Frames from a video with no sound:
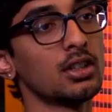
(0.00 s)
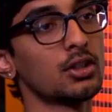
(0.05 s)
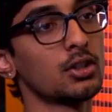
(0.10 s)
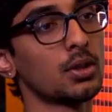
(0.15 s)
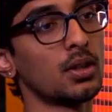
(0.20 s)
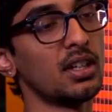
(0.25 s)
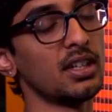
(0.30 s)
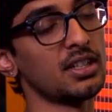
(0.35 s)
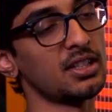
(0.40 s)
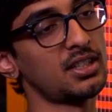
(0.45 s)

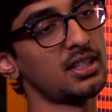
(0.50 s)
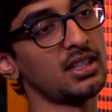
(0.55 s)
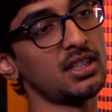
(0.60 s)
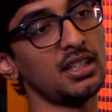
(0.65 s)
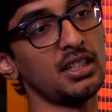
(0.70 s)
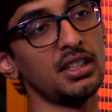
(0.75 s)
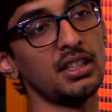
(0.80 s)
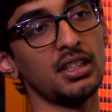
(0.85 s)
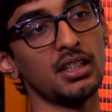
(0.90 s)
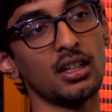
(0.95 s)
trying to see
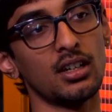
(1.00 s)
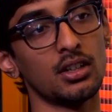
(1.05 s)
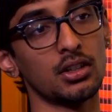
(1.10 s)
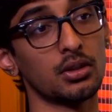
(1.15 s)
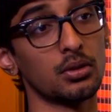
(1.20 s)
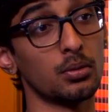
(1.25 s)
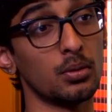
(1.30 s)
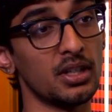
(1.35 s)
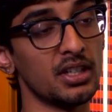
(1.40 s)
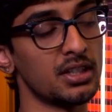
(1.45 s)
other
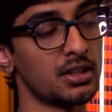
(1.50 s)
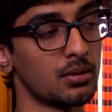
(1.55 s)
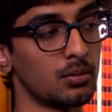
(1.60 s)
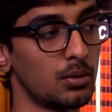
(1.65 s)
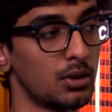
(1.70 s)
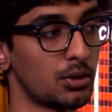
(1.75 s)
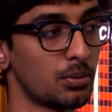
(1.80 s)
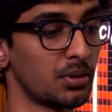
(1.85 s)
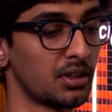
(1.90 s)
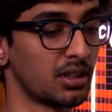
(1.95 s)
ways in
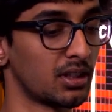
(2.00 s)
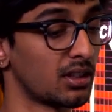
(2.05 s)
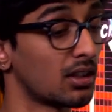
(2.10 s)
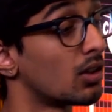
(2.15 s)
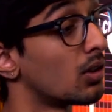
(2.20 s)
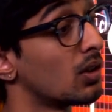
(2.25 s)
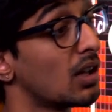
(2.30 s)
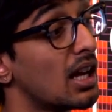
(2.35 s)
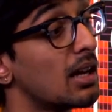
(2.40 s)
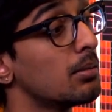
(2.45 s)
which we can
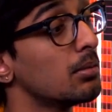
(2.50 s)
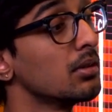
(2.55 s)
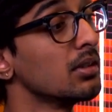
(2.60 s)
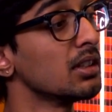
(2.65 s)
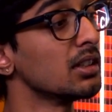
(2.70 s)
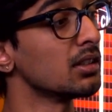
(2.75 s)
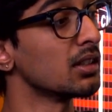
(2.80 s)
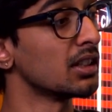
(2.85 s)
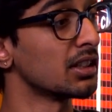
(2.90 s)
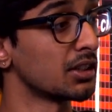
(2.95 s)

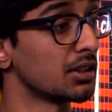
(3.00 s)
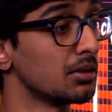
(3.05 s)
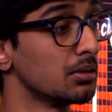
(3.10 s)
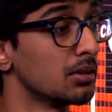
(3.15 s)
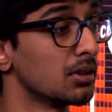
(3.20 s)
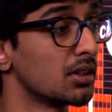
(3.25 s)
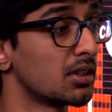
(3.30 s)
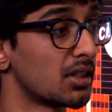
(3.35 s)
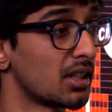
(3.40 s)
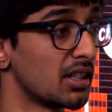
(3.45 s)
collaborate, like you
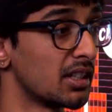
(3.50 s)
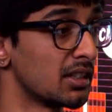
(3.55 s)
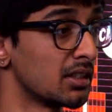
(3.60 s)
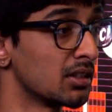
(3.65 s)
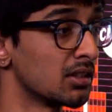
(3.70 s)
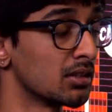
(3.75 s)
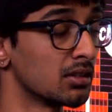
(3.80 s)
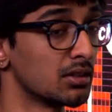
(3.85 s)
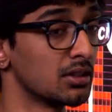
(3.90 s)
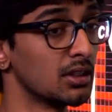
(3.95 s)
were saying
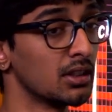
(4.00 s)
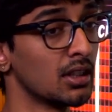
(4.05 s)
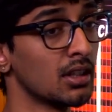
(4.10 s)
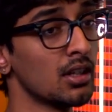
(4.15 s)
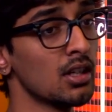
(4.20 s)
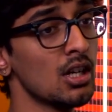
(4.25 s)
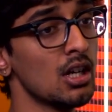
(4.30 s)
earlier,